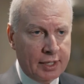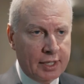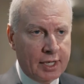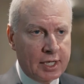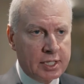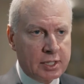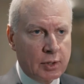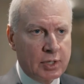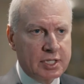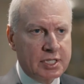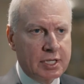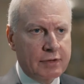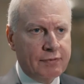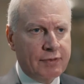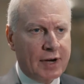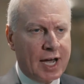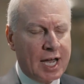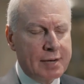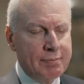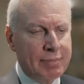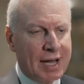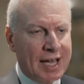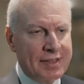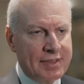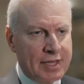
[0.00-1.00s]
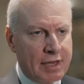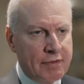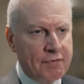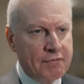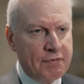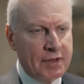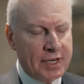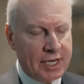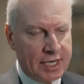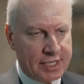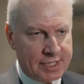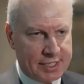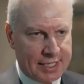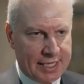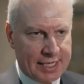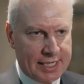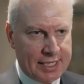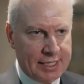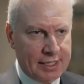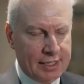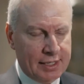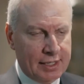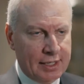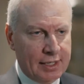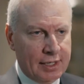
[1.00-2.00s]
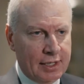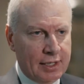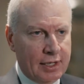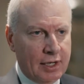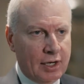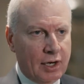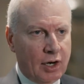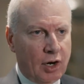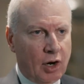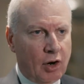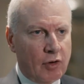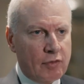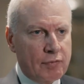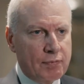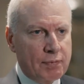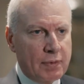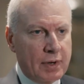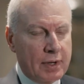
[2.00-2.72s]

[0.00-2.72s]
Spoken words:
So it's defined by the affinity of